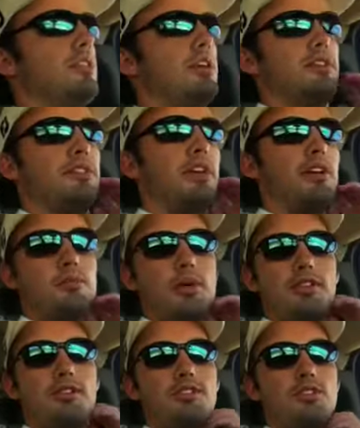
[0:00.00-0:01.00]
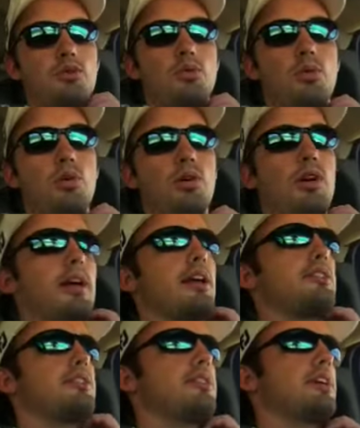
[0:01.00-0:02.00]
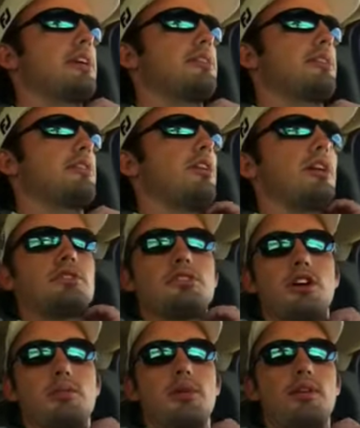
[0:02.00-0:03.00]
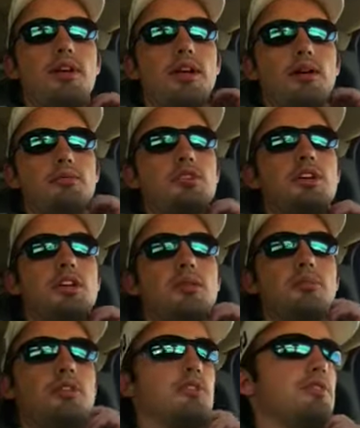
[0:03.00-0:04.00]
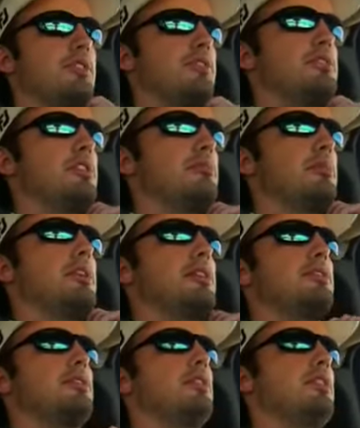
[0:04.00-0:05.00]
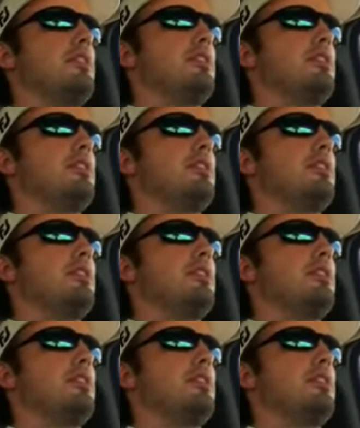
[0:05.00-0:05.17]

There's enough about the Civil War. I guess that's all I can talk about right now. I'm trying to keep it under 15 minutes.